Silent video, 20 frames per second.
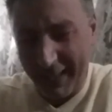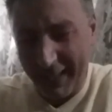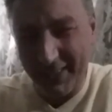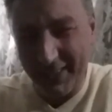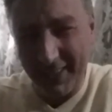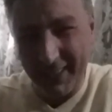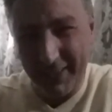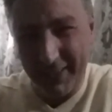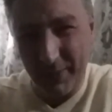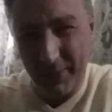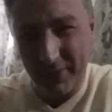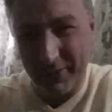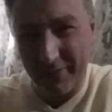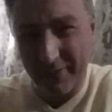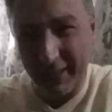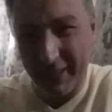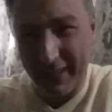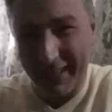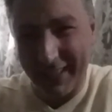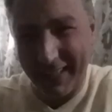actually smells
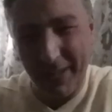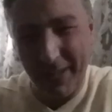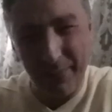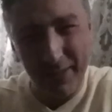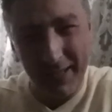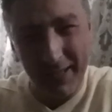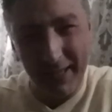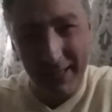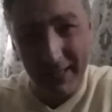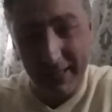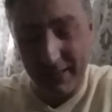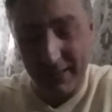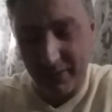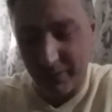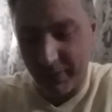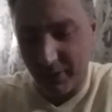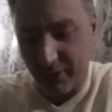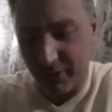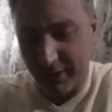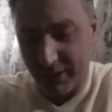very chemically,
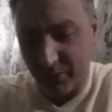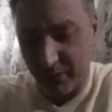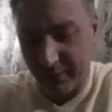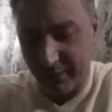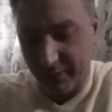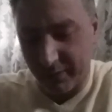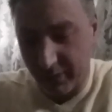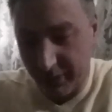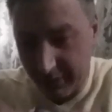to be honest with